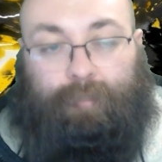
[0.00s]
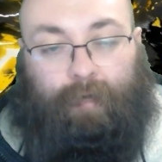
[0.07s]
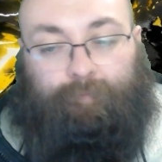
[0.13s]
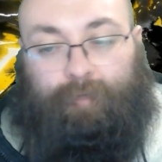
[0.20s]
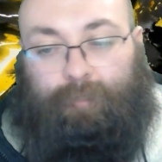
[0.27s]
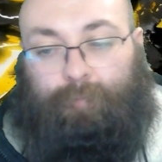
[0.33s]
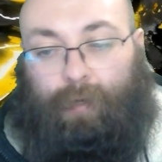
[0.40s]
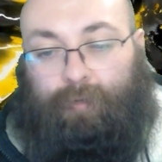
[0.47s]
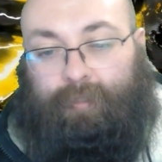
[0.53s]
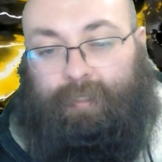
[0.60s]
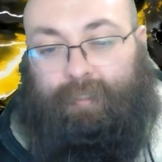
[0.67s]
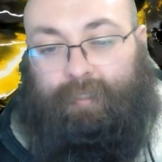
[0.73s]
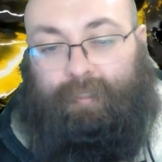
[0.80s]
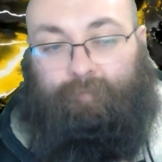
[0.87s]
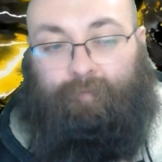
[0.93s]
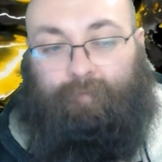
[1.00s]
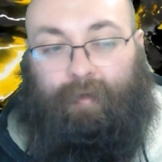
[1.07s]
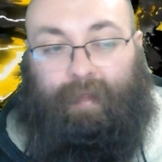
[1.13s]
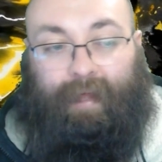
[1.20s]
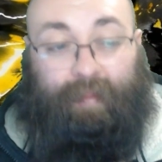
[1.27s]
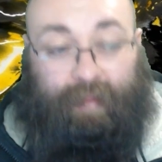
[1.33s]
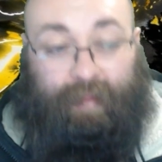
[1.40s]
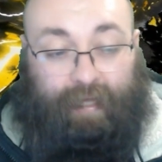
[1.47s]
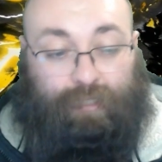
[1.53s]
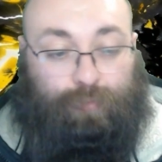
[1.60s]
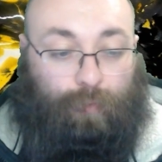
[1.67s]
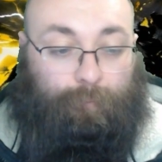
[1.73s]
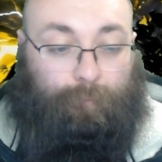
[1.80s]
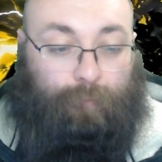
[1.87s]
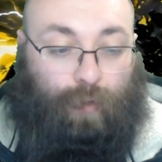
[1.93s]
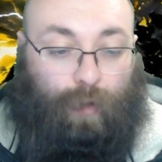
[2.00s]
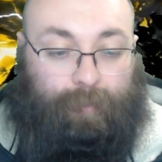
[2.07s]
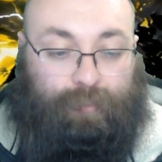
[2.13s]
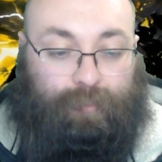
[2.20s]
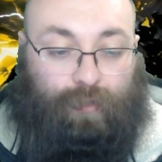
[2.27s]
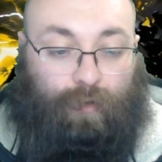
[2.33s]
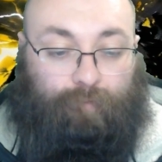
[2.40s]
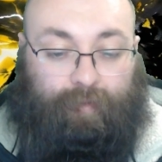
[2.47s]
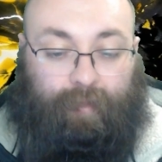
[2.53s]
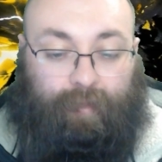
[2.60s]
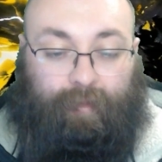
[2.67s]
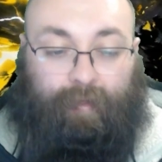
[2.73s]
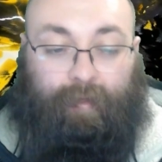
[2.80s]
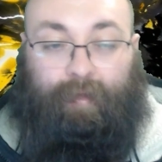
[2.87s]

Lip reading: Toughest Punks and stuff like that, this won't pop as often.